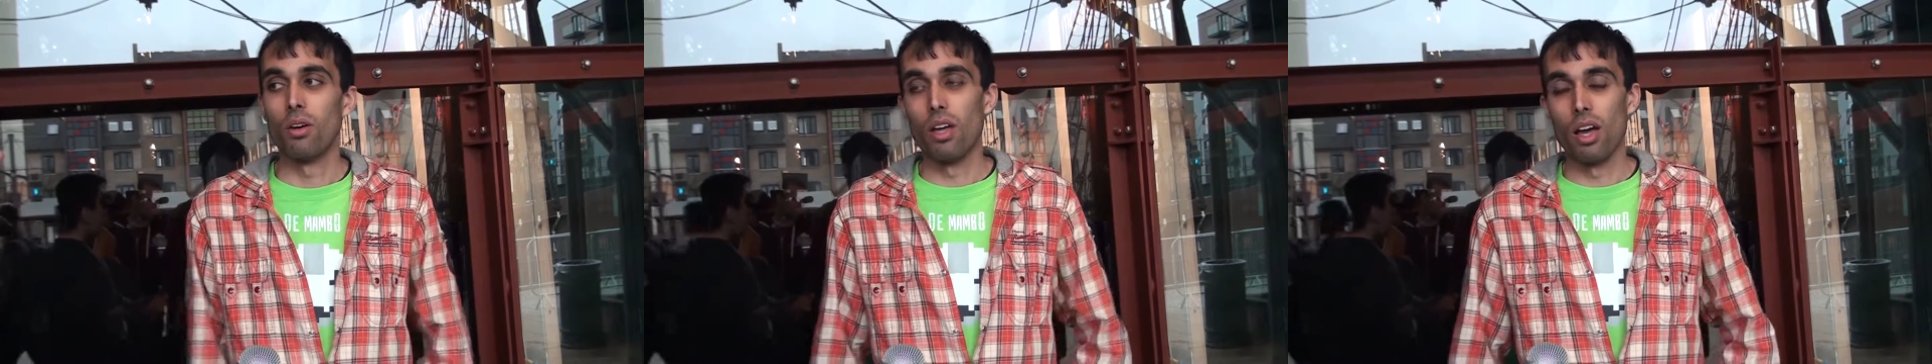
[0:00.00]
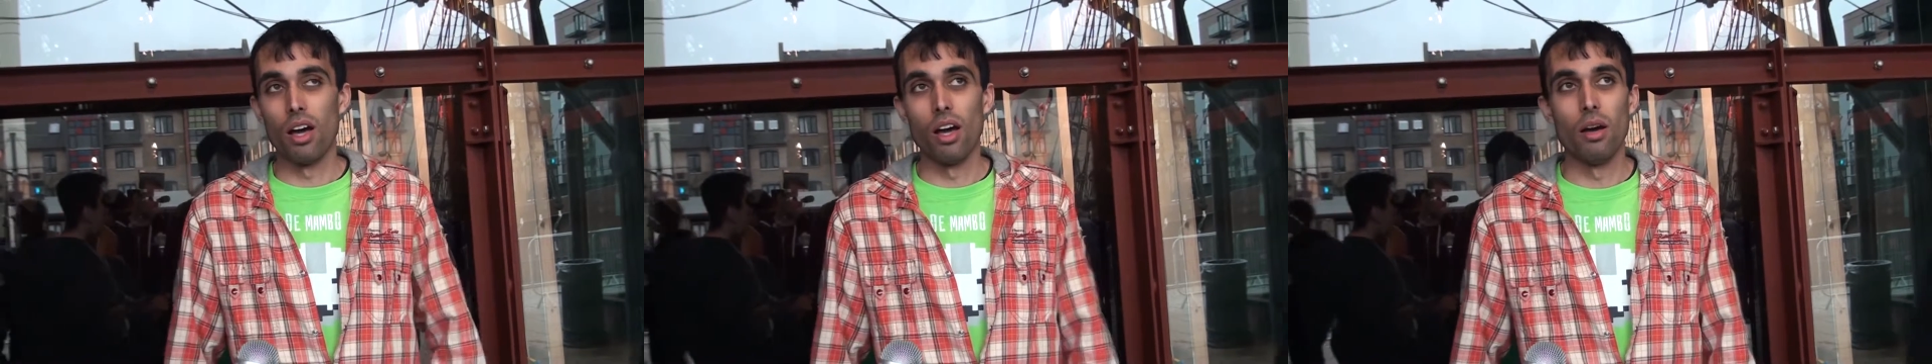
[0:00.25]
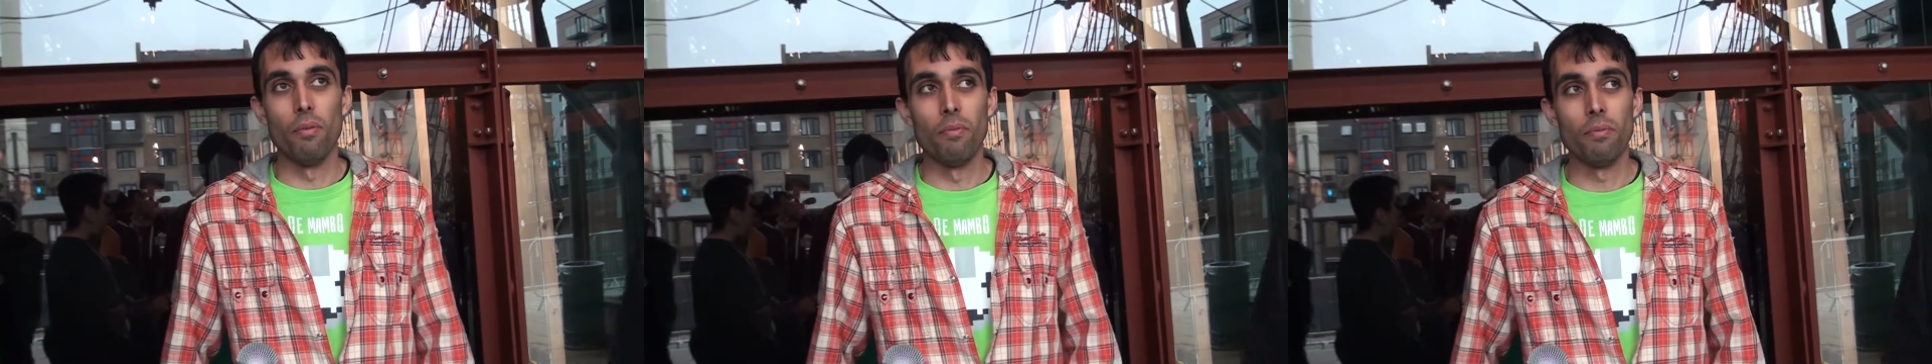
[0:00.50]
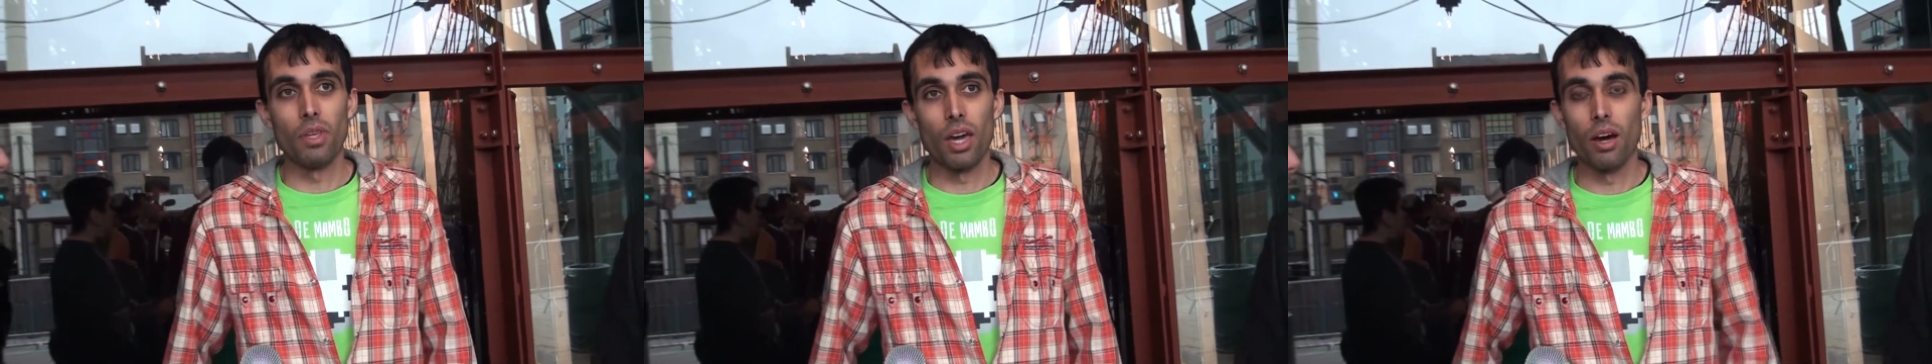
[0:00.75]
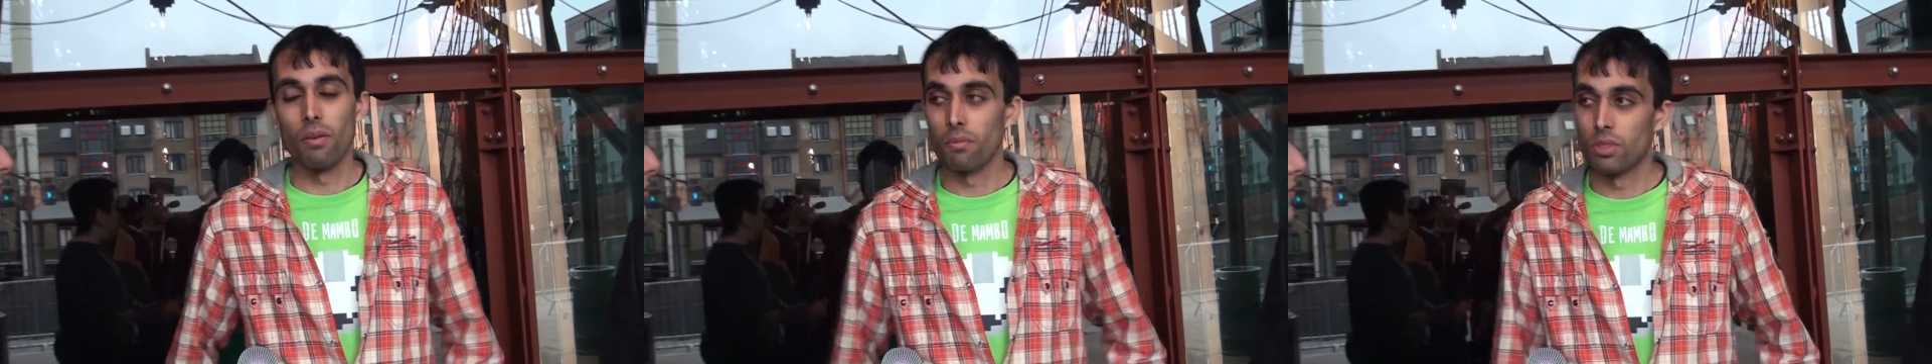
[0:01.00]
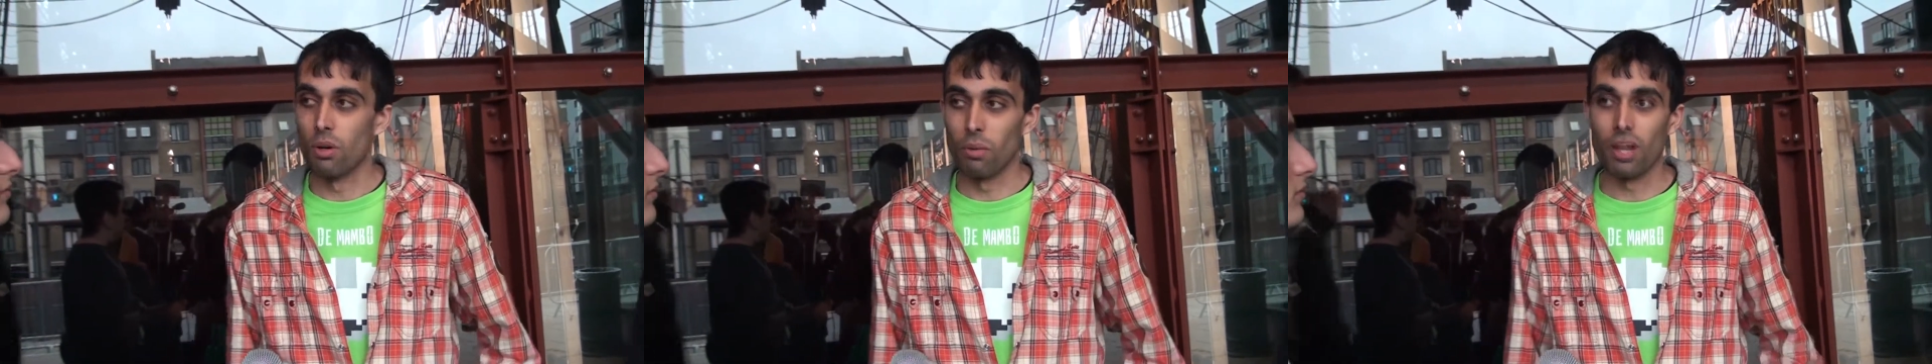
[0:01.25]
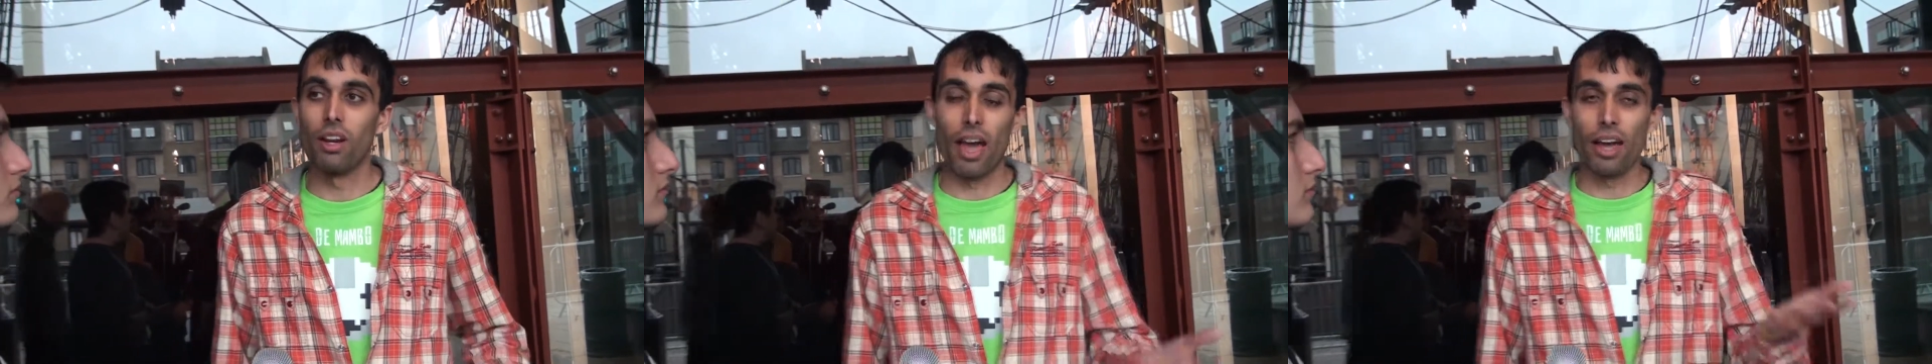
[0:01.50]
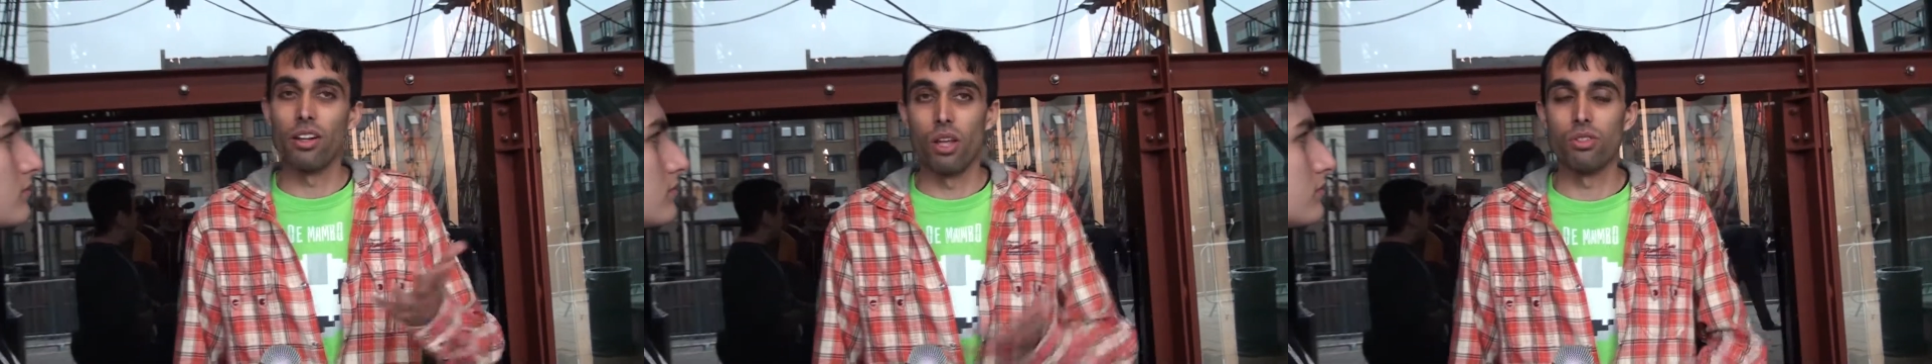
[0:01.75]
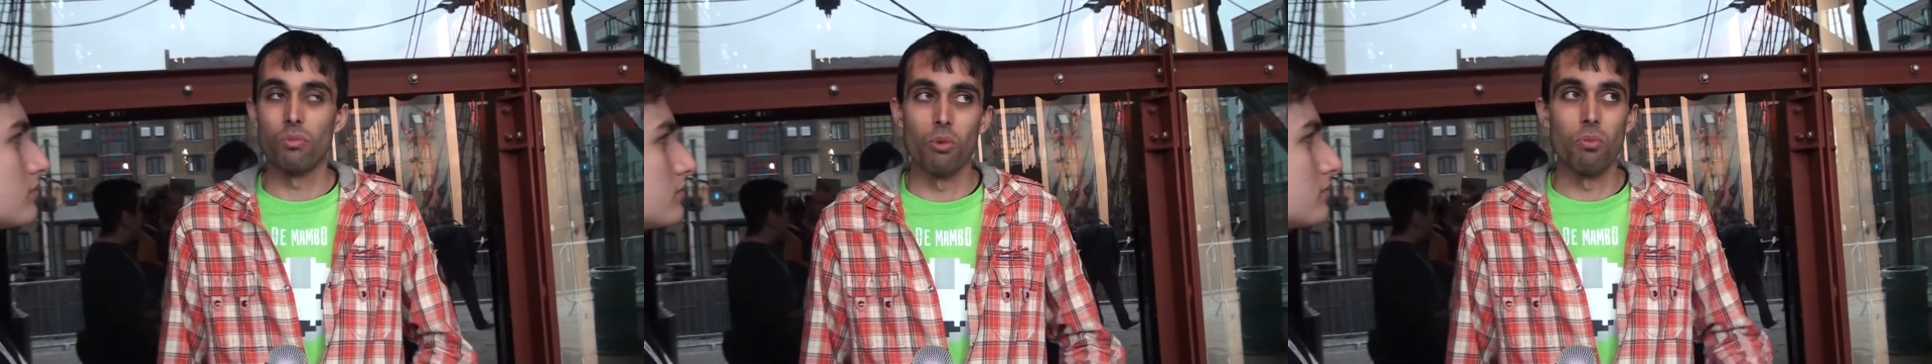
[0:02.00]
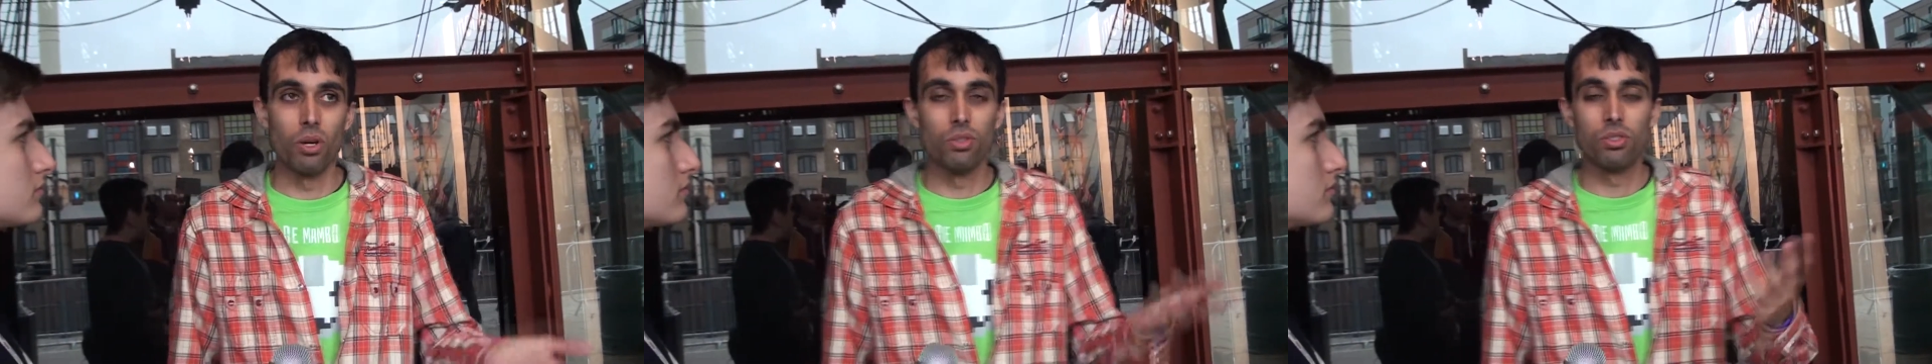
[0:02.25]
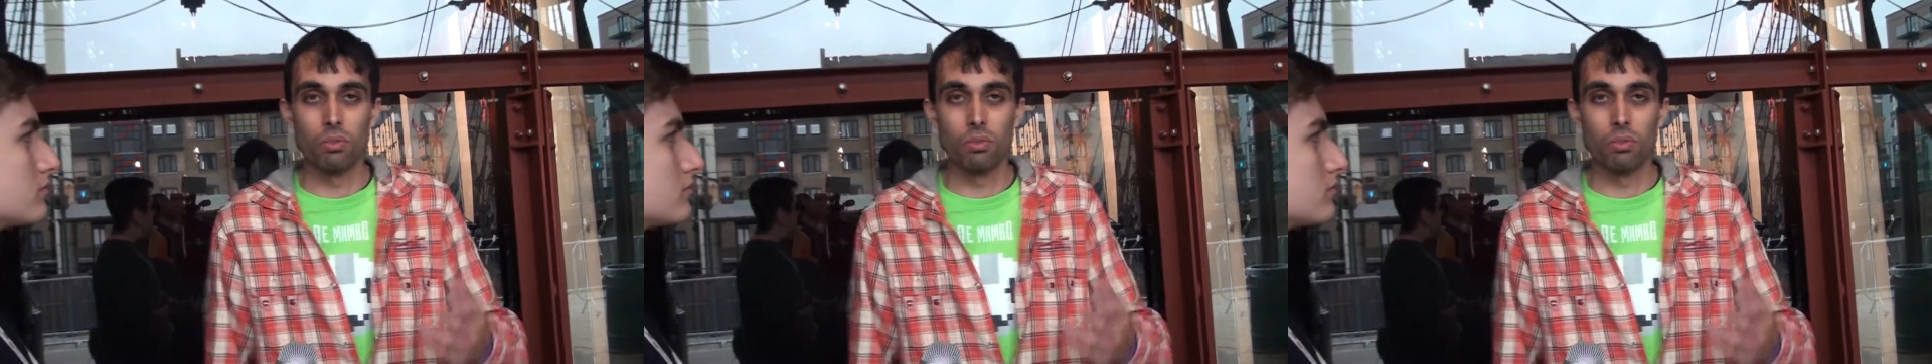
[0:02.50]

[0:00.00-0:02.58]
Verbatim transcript: Um, yeah. So we're gonna add loads of more modes